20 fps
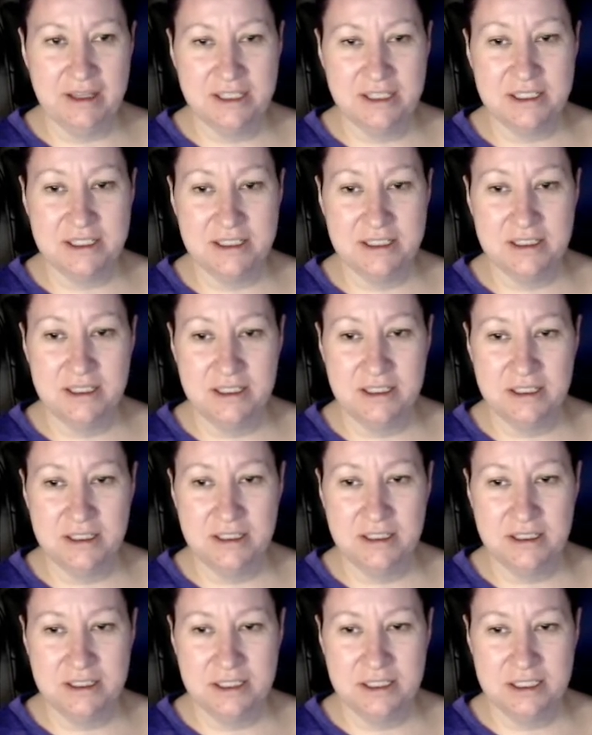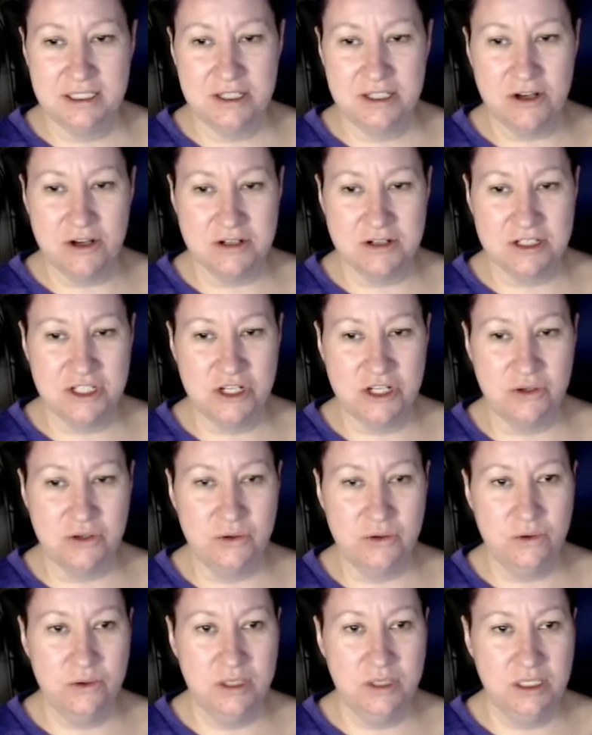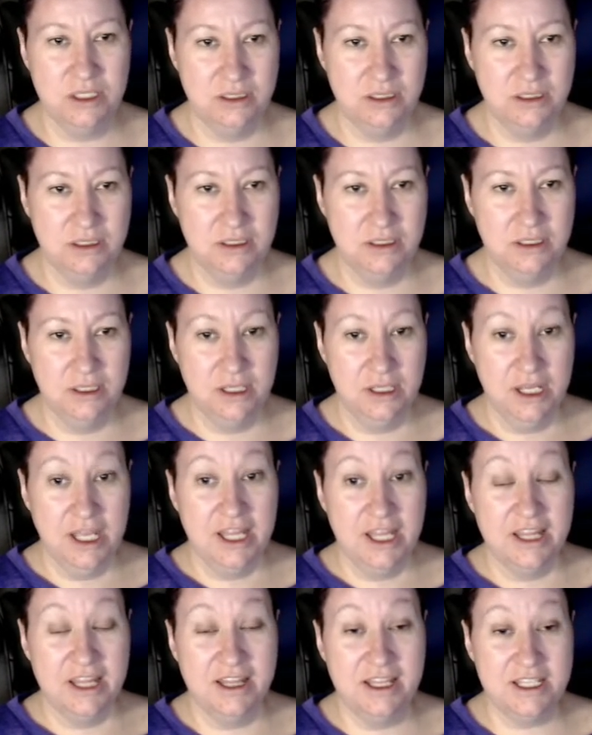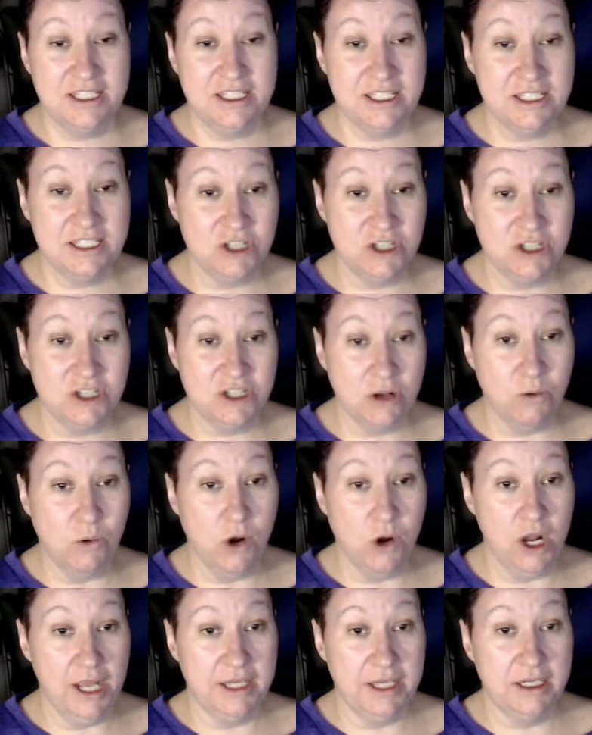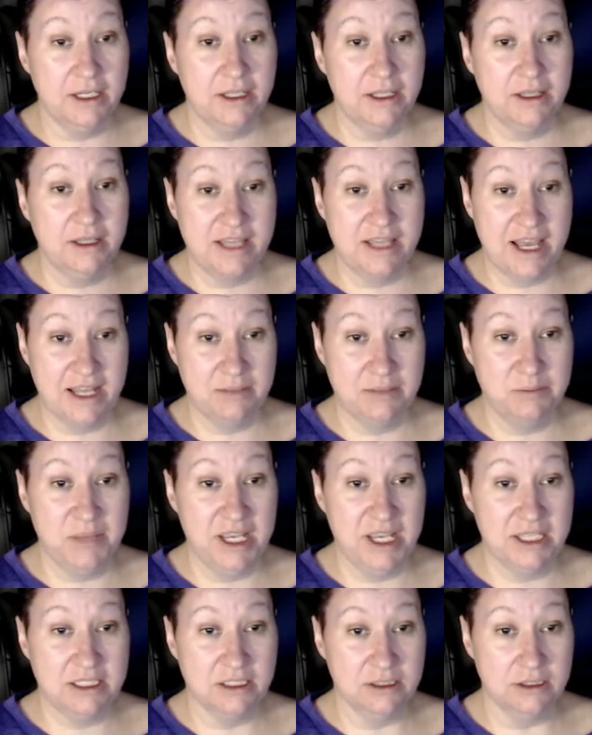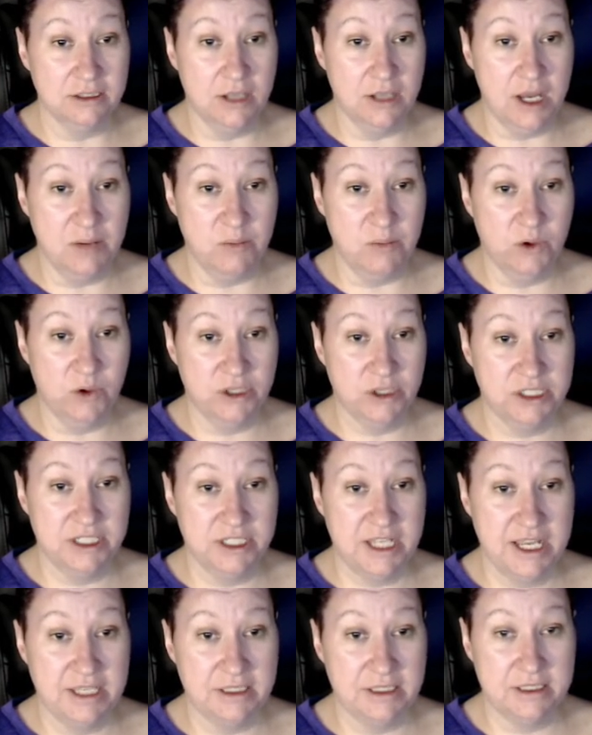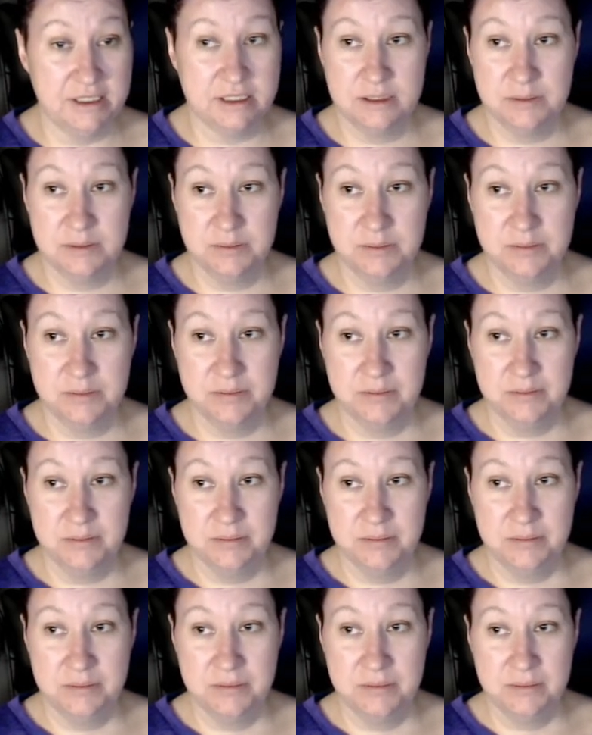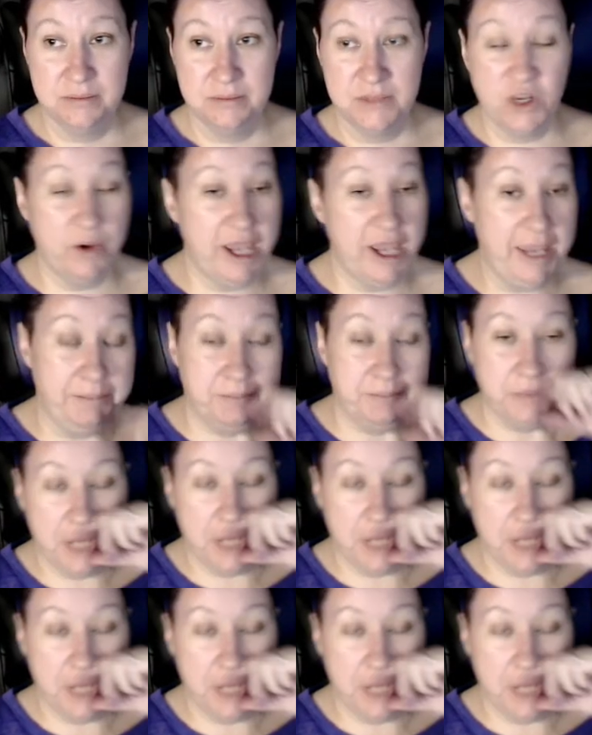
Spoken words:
Is this dog 2? This is dog 1. That makes a lot more sense. Okay.